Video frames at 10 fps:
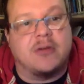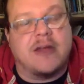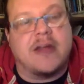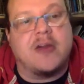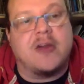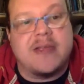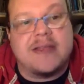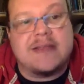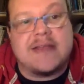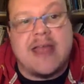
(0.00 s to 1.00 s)

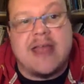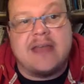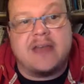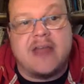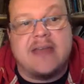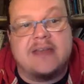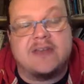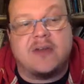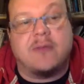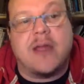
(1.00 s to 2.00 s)
economics, and
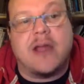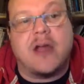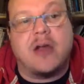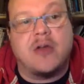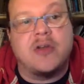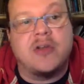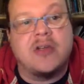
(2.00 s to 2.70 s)
software code